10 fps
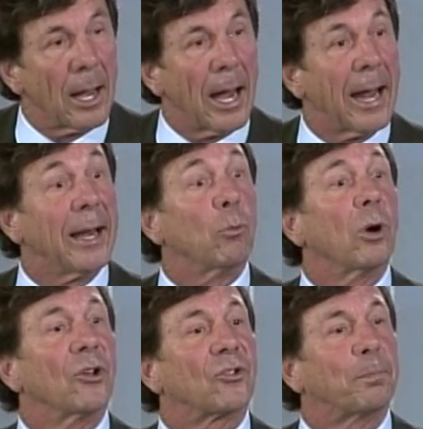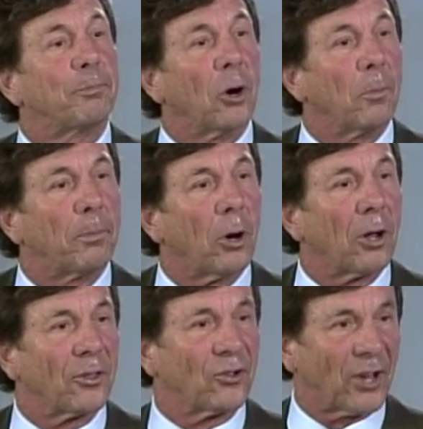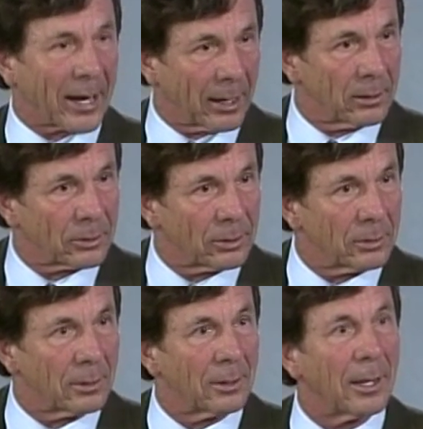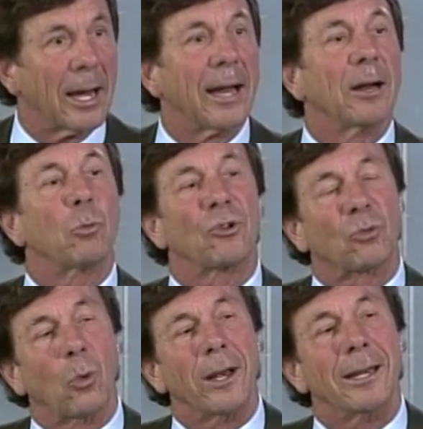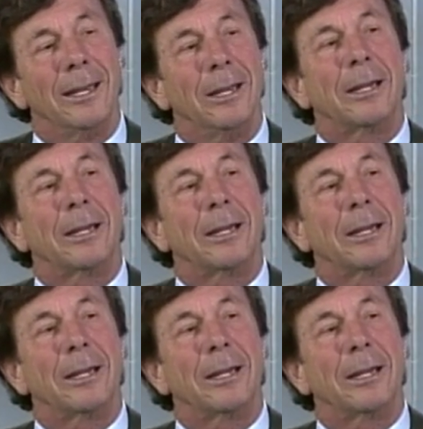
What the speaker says: And it was Pope Paul II, and it was when he